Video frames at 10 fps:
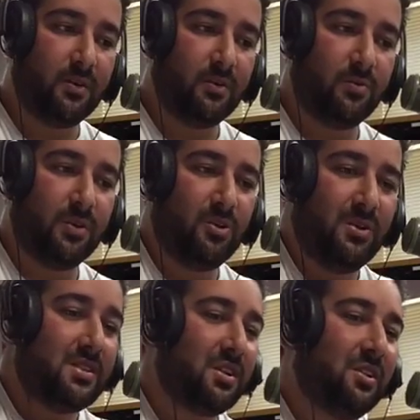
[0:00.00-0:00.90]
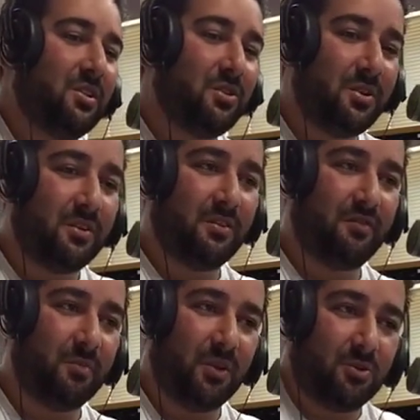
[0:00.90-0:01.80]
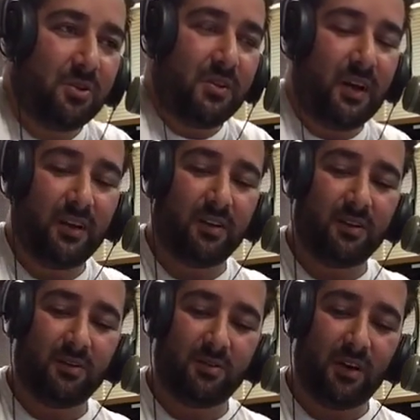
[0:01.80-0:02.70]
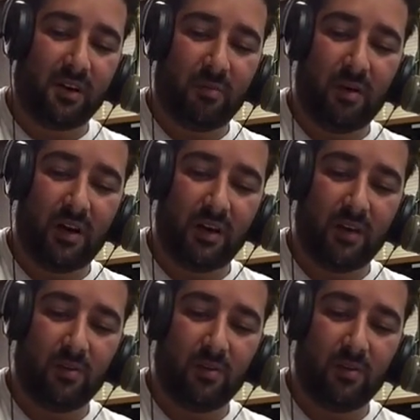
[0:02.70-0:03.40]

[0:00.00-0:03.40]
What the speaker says: We don't need to learn from the Qurdaya or the Arabaya.